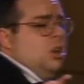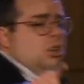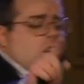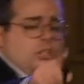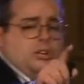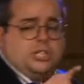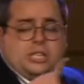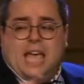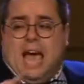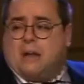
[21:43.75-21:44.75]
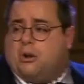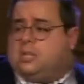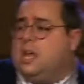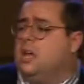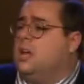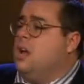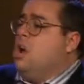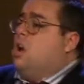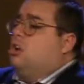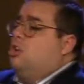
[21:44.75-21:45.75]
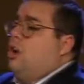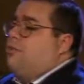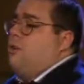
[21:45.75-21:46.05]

Look, they're scattered. Look,